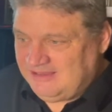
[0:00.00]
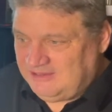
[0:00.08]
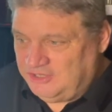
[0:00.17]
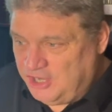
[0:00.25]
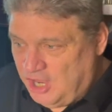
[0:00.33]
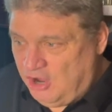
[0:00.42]

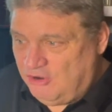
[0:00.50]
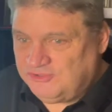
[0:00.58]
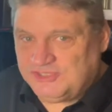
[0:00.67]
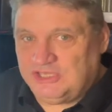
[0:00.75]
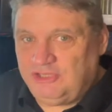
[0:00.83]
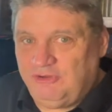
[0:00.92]

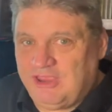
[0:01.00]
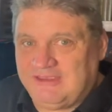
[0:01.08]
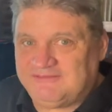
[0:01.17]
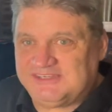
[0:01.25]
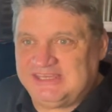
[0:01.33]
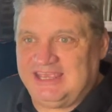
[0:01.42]
knows that you
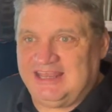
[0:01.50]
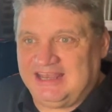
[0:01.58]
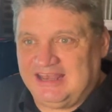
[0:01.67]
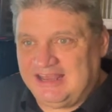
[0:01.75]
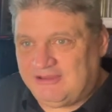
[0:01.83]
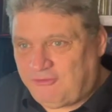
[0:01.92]
have sinned,
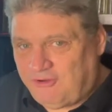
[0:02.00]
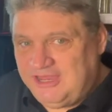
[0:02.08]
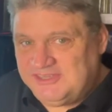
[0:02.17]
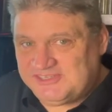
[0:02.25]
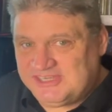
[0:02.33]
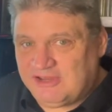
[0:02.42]
and
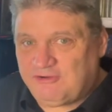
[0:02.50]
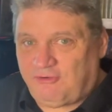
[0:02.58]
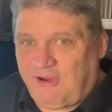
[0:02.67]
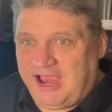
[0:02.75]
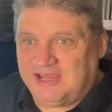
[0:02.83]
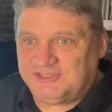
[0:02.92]
He sent
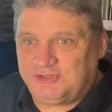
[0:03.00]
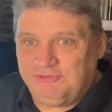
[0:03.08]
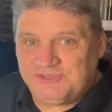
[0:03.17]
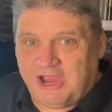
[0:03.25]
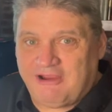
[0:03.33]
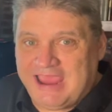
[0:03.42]
Christ, who
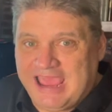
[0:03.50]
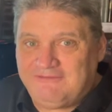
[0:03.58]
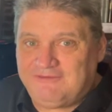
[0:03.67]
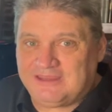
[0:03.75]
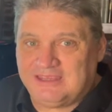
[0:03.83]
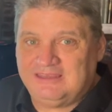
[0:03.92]
is our
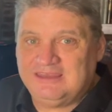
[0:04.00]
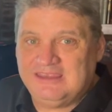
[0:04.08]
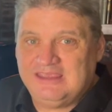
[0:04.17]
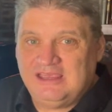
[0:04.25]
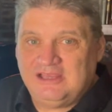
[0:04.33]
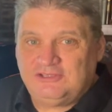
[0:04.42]
advocate,
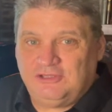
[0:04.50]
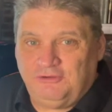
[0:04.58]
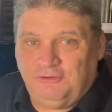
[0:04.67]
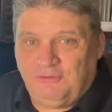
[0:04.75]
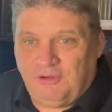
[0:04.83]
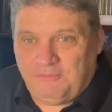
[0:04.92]

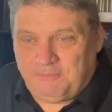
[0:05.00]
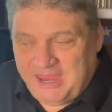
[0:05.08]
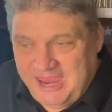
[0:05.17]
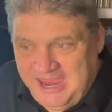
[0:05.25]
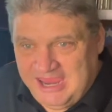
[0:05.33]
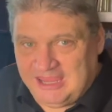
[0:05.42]
to
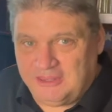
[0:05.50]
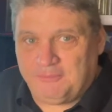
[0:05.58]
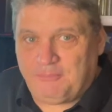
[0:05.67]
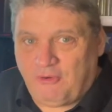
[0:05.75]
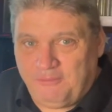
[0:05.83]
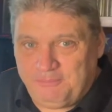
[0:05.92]
pay the
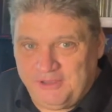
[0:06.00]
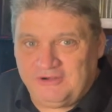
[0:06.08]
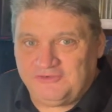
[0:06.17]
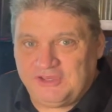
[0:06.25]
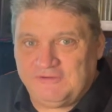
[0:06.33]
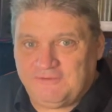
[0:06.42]

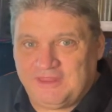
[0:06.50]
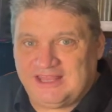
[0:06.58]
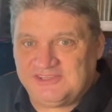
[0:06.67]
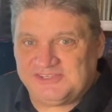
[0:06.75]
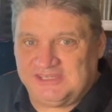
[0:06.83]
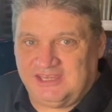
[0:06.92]
penalty for
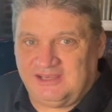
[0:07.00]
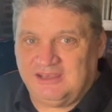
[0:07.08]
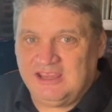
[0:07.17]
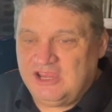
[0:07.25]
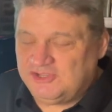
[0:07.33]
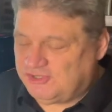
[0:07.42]
that sin.
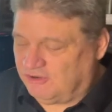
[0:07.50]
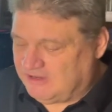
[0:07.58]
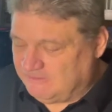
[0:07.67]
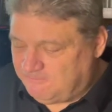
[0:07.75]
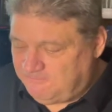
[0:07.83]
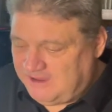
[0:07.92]
So
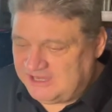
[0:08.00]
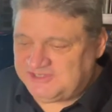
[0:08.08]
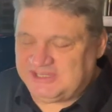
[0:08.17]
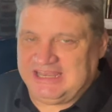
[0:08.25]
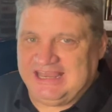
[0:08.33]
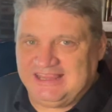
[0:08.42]
confess
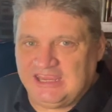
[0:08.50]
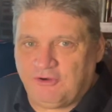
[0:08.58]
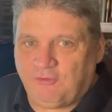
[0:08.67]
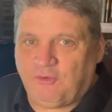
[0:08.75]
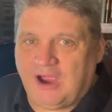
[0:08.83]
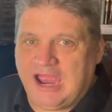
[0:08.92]
it and get
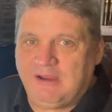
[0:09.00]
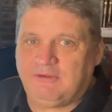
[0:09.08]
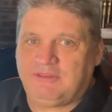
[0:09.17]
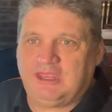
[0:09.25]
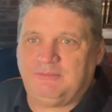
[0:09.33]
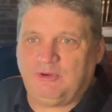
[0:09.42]
right
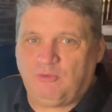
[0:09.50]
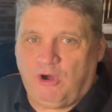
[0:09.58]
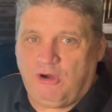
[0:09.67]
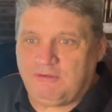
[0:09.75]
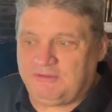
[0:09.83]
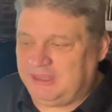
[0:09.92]
with Him and
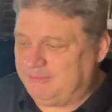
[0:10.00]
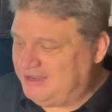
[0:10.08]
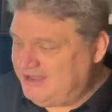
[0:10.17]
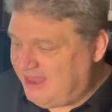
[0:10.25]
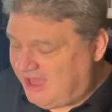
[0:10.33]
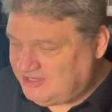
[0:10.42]
walk with Him,
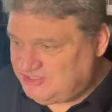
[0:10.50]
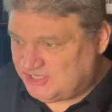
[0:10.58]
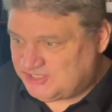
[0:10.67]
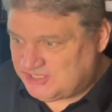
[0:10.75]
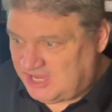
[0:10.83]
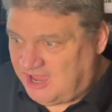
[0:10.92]
and not
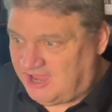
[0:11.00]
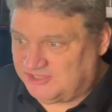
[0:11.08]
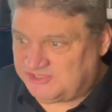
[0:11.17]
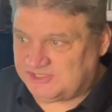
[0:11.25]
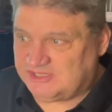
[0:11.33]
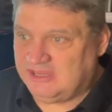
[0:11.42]
just
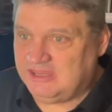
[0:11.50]
us,